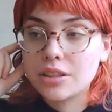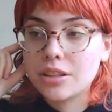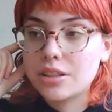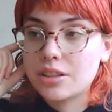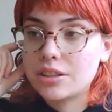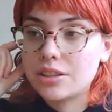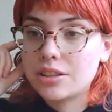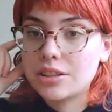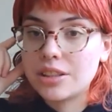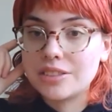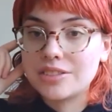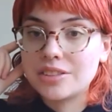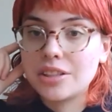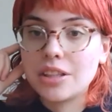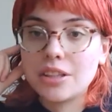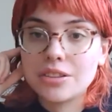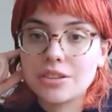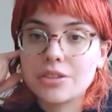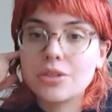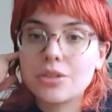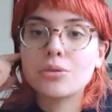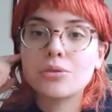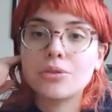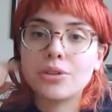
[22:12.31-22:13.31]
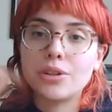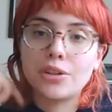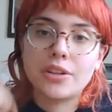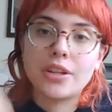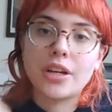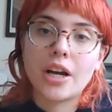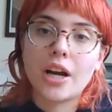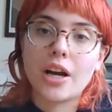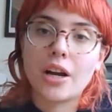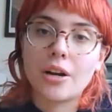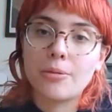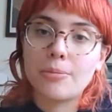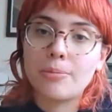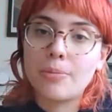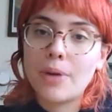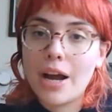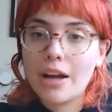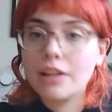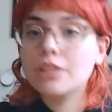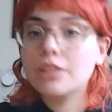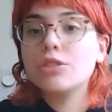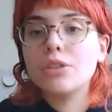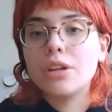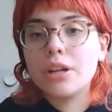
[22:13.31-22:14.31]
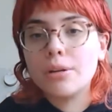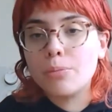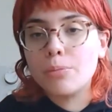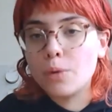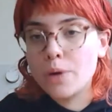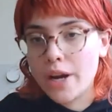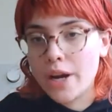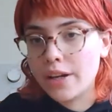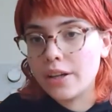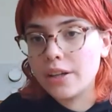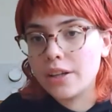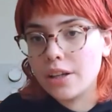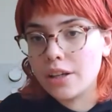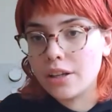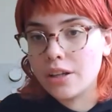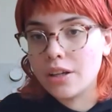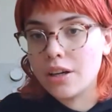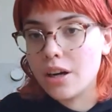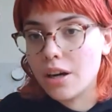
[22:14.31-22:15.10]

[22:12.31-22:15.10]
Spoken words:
because as I told you, there are actually breaking